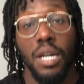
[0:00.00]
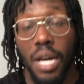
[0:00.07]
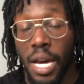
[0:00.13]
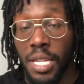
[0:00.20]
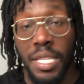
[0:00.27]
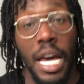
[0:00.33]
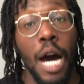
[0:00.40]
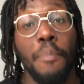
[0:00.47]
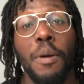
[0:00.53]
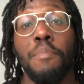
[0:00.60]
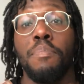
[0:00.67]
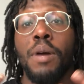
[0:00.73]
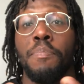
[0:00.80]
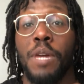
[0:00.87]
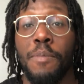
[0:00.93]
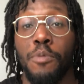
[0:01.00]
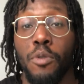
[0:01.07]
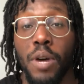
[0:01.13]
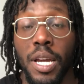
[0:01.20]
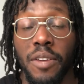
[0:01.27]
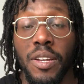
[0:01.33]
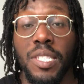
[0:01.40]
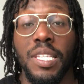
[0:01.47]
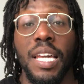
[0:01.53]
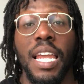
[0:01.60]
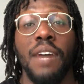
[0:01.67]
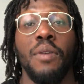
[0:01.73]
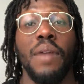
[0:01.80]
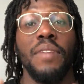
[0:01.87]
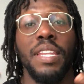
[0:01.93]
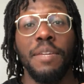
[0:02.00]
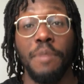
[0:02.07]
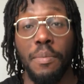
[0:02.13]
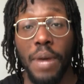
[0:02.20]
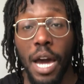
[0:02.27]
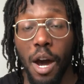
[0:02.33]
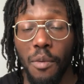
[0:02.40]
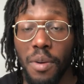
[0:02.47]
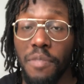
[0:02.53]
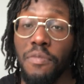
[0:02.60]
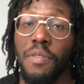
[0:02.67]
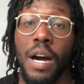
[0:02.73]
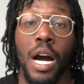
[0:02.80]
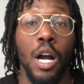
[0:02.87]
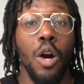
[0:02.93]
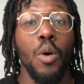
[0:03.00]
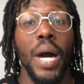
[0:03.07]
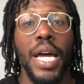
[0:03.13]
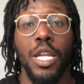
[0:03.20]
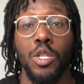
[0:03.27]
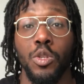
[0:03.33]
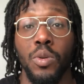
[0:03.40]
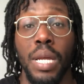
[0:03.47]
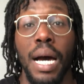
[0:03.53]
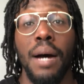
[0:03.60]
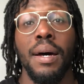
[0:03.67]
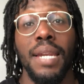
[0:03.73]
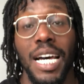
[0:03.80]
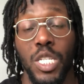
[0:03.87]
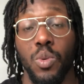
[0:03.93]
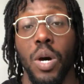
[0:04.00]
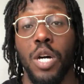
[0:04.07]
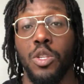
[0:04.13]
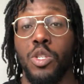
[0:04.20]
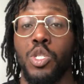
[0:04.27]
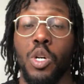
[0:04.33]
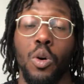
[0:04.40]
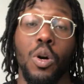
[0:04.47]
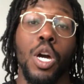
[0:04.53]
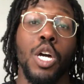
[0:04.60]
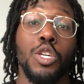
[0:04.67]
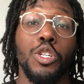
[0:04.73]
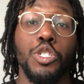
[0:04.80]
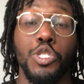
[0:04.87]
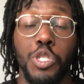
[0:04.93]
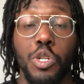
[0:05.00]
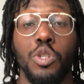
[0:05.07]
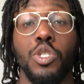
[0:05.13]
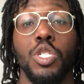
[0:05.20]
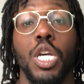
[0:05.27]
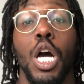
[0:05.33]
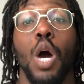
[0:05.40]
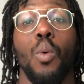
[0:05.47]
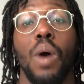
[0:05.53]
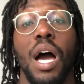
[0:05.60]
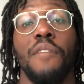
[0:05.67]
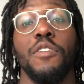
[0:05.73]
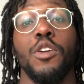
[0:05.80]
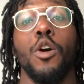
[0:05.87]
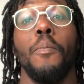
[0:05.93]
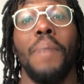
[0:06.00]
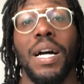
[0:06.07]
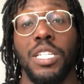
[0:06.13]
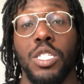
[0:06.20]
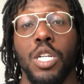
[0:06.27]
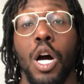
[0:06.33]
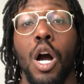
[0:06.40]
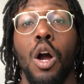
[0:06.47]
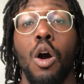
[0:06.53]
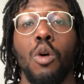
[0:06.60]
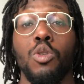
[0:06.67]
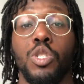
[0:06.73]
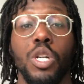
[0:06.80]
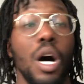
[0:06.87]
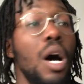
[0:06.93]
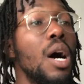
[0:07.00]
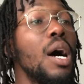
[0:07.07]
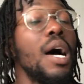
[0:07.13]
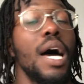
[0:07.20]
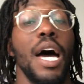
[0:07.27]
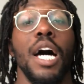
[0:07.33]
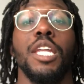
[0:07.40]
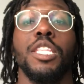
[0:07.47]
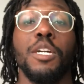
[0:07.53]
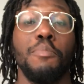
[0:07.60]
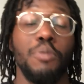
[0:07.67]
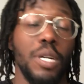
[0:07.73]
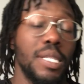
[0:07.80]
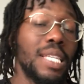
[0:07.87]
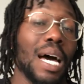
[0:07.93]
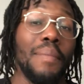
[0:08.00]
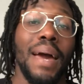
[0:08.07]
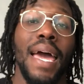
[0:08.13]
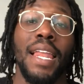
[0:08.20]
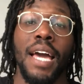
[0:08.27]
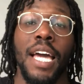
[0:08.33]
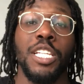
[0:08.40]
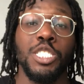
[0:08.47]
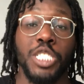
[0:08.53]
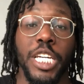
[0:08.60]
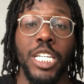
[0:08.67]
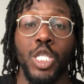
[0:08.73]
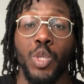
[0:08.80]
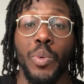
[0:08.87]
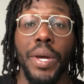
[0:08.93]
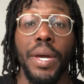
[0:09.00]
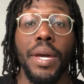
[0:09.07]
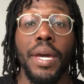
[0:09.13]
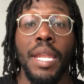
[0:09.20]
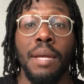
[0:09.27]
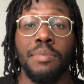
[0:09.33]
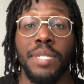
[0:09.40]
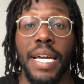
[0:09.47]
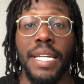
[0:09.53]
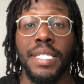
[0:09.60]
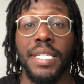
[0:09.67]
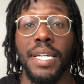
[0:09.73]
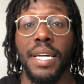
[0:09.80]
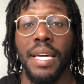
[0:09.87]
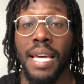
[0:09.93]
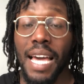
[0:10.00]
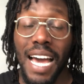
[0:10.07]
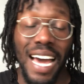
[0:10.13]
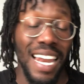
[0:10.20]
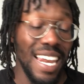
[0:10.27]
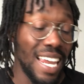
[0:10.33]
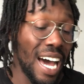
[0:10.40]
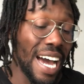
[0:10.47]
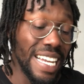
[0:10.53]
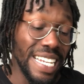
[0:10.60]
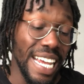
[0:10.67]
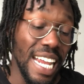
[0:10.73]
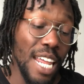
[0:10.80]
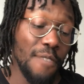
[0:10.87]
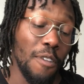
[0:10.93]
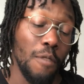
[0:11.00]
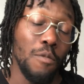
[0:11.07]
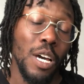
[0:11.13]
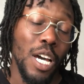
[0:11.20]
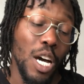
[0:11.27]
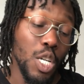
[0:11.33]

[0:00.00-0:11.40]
And it's helping people increase their life. Whatever need people help with, I'll go ahead and do that. That's what I do. So you choose wherever your passions are, goals are, and you put your time and energy into it. You know what I'm saying to you? And ideally from